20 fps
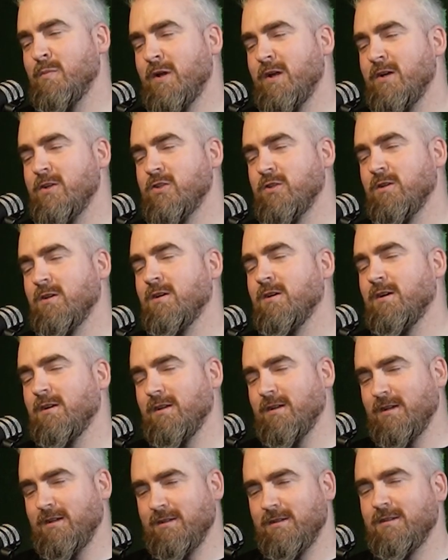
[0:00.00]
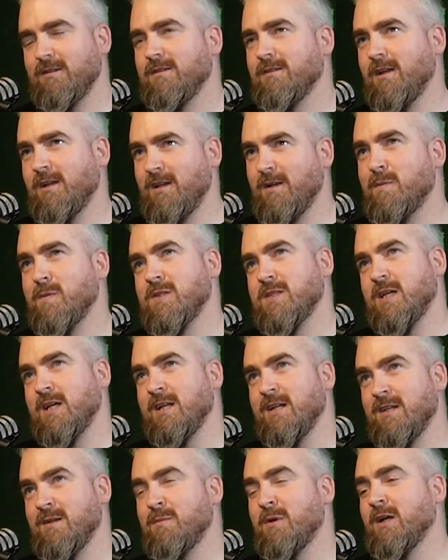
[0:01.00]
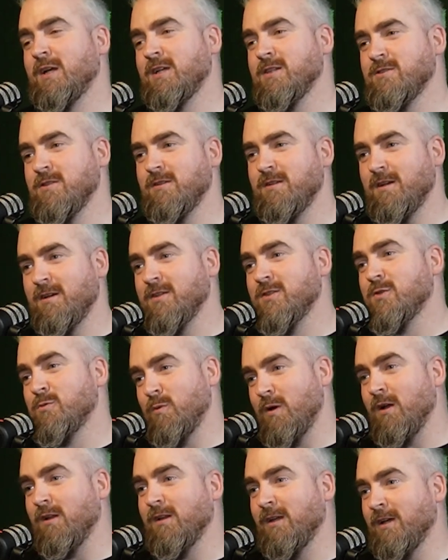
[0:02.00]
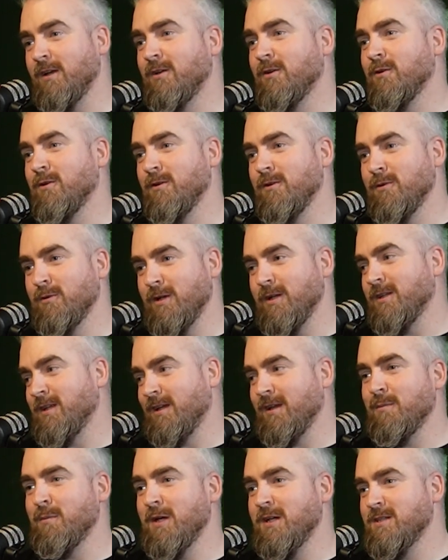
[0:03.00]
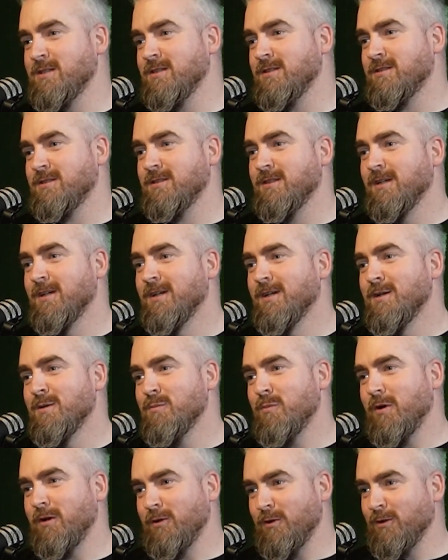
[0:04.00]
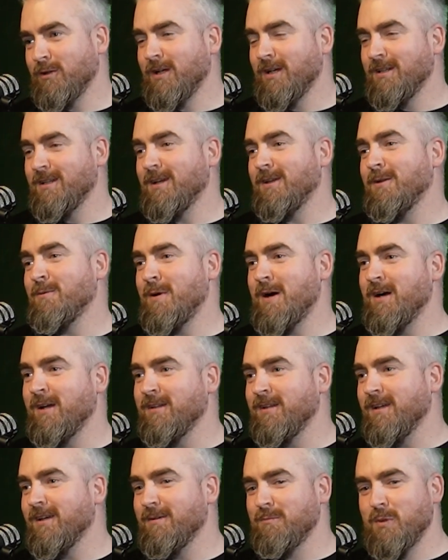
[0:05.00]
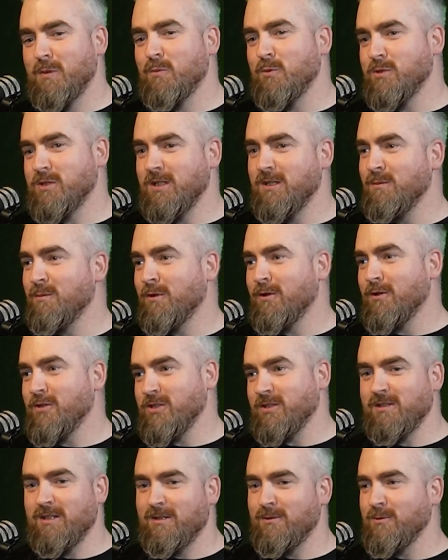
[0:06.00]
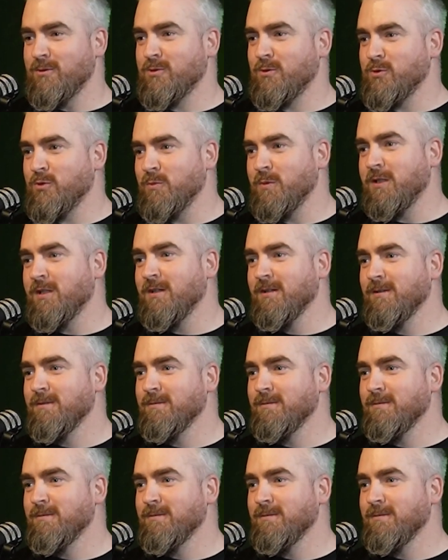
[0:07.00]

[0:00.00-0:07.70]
I'm pretty sure 90% of the brickies out there swear like you on a daily basis, 100%. But you're kind of the one that people see because you're doing it on social media.